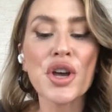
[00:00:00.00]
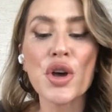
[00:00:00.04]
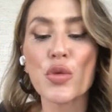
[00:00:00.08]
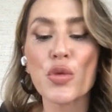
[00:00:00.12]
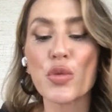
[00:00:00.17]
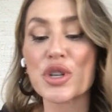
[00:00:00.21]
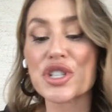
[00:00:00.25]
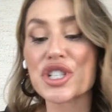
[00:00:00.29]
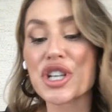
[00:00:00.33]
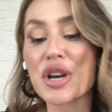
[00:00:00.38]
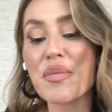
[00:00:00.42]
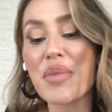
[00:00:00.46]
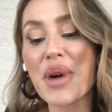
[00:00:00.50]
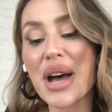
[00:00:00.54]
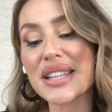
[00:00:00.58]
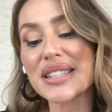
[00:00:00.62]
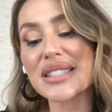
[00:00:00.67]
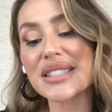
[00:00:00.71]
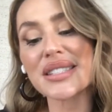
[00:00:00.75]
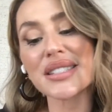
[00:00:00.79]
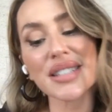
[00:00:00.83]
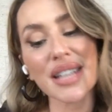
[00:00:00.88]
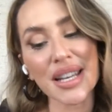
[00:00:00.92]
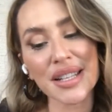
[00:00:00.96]
which
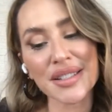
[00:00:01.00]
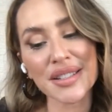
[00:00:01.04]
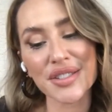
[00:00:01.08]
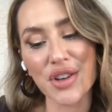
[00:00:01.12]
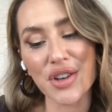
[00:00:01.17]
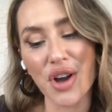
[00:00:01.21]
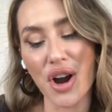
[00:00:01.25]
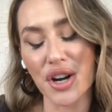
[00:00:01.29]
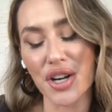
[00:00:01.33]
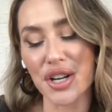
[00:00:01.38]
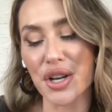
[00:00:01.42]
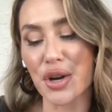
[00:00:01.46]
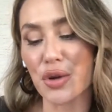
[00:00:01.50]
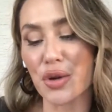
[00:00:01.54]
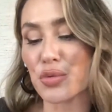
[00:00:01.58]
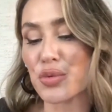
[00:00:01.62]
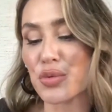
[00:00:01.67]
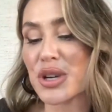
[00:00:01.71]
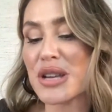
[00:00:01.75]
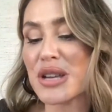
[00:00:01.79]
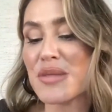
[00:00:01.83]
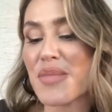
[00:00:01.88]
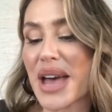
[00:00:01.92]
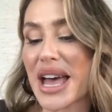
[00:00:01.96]
combines dance cardio,
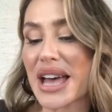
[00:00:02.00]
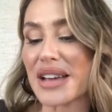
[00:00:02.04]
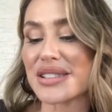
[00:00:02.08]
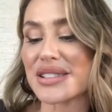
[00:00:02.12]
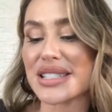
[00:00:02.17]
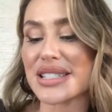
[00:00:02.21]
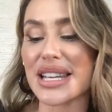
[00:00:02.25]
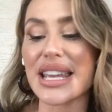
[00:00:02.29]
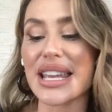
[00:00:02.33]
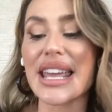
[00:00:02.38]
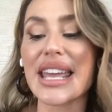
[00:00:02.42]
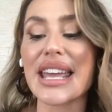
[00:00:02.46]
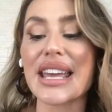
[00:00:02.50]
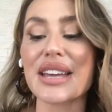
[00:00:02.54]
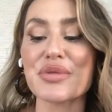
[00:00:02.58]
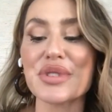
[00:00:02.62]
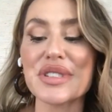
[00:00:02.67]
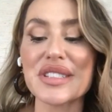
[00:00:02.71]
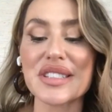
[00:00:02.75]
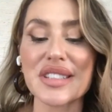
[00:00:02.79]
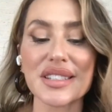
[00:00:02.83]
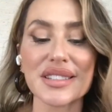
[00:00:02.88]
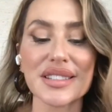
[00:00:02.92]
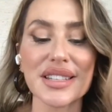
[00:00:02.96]
rebounding, and
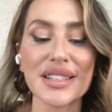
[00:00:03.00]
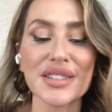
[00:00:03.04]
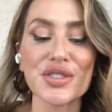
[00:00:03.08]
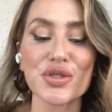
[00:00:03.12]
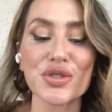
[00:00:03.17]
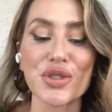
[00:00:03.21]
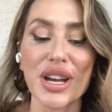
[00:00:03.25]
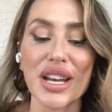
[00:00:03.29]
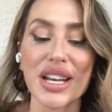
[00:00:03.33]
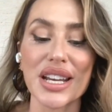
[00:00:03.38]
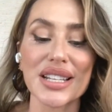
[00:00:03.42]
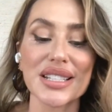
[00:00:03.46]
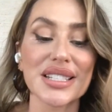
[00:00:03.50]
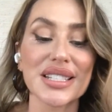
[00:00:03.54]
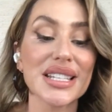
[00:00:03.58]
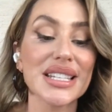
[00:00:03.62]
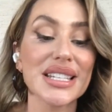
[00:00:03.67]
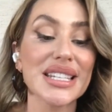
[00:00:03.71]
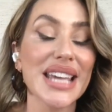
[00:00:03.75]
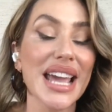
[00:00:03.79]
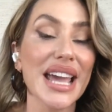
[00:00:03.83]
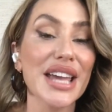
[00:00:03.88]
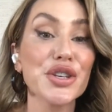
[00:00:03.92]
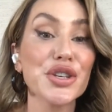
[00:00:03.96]
resistance training to
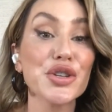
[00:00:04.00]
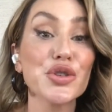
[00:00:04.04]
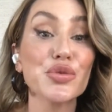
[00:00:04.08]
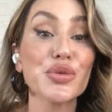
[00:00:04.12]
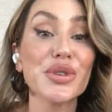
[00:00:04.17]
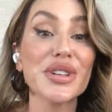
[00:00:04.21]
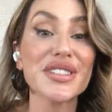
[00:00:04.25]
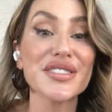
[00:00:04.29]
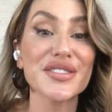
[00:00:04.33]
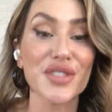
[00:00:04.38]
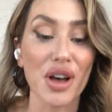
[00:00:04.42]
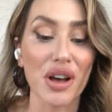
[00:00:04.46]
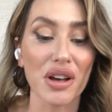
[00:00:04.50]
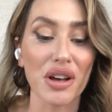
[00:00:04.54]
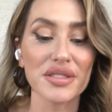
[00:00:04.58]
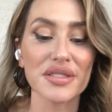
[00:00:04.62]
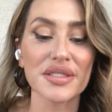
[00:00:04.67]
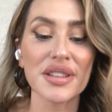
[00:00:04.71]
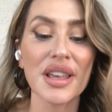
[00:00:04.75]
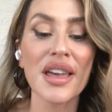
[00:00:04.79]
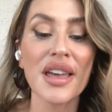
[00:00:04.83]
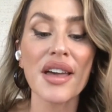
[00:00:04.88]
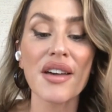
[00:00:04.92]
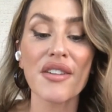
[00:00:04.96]
get you results
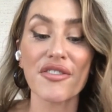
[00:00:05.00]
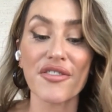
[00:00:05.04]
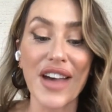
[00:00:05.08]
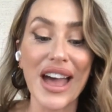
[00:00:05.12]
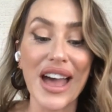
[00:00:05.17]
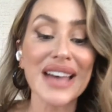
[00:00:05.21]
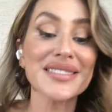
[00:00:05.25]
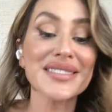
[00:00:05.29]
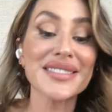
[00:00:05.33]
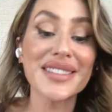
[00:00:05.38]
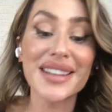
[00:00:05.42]
fast.